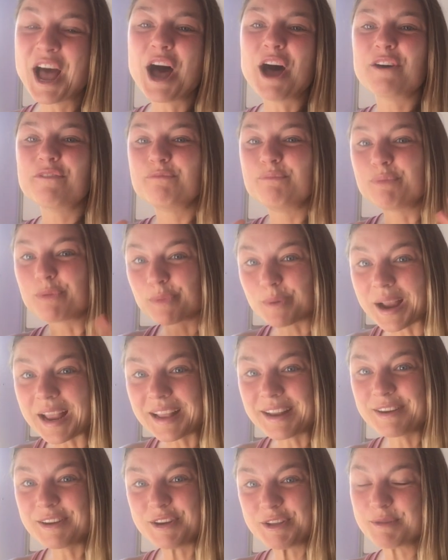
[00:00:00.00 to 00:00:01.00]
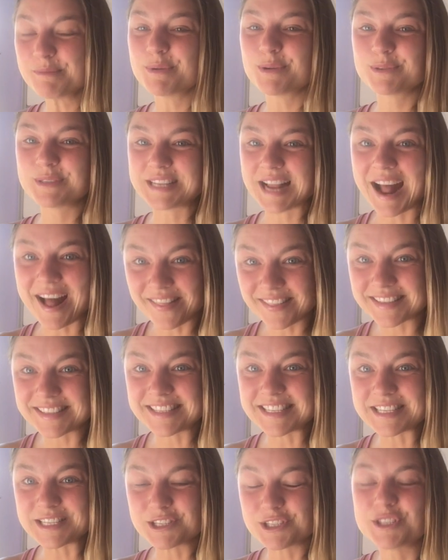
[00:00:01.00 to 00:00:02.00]
of brand new
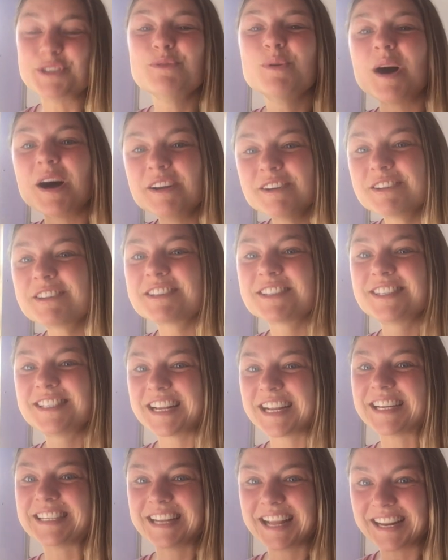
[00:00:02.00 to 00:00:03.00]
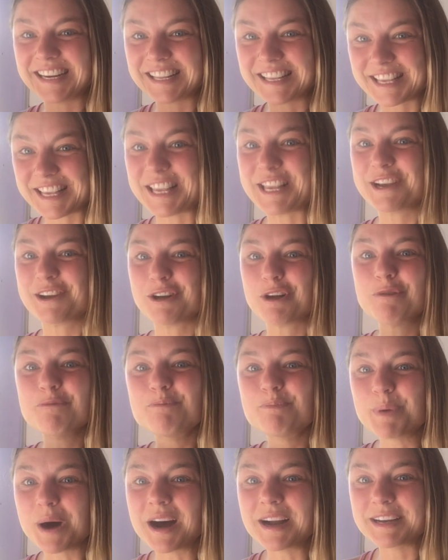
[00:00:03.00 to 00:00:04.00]
modalities to understand and heal
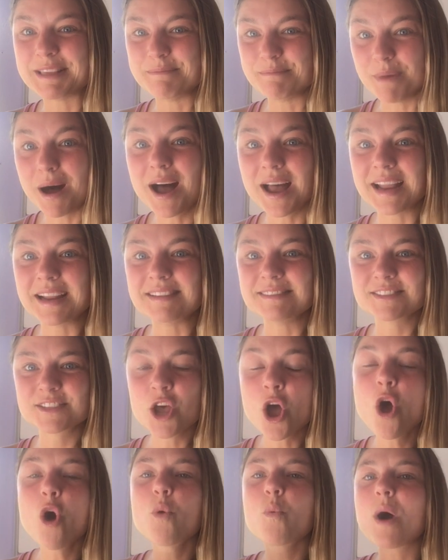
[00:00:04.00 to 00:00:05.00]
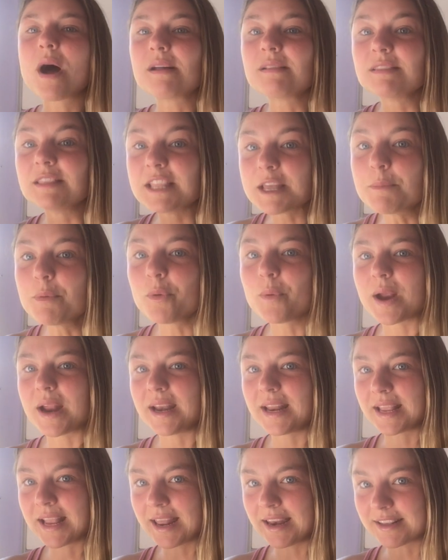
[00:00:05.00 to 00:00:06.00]
body minds while
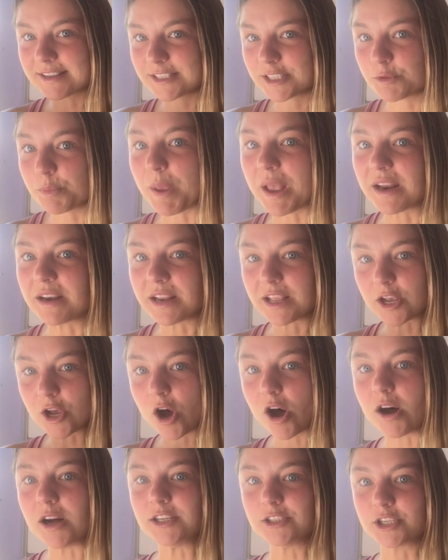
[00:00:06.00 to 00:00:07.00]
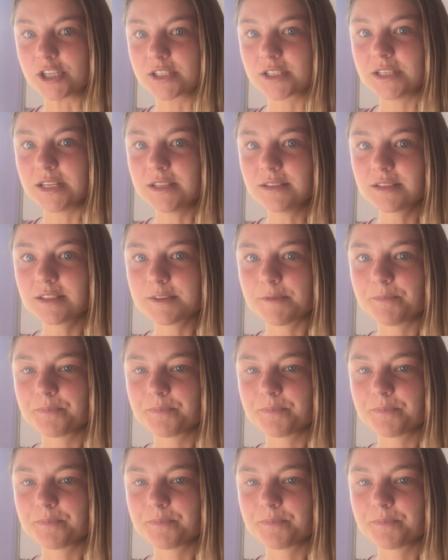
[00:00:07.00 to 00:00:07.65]
liberating and expanding consciousness.